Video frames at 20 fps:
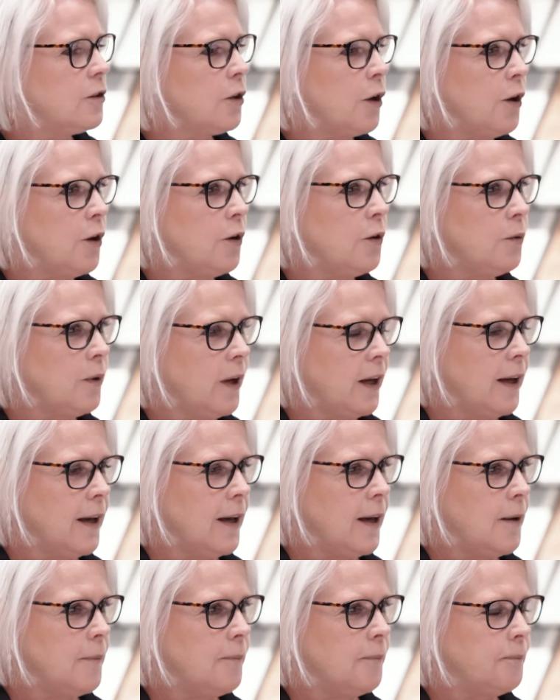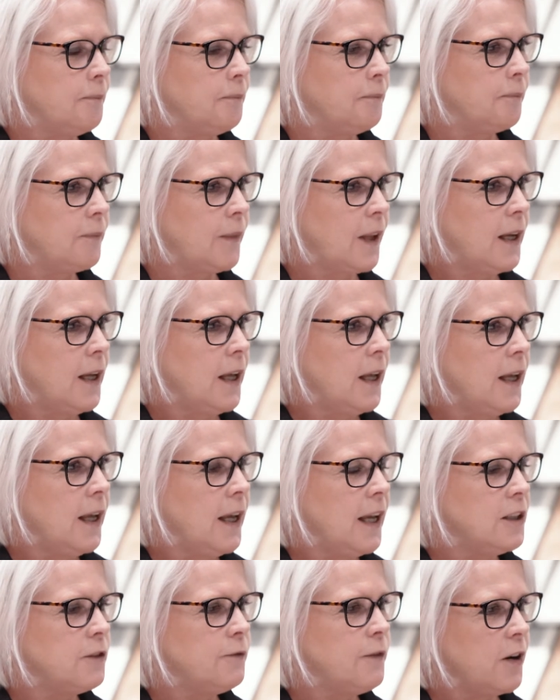So
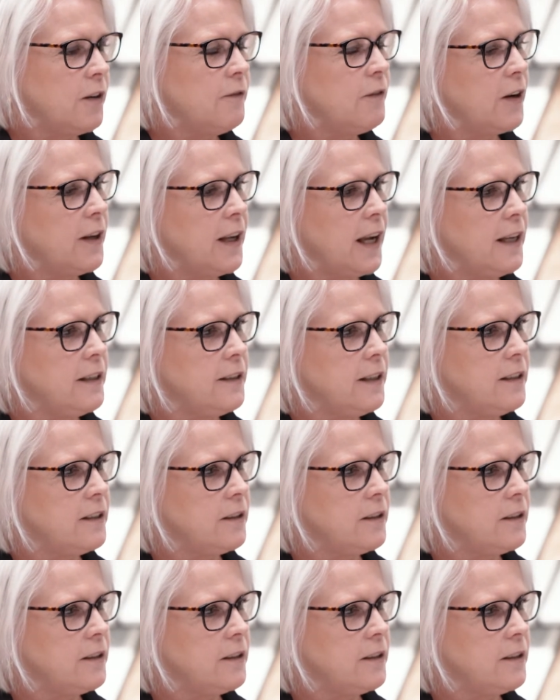it's very, very easy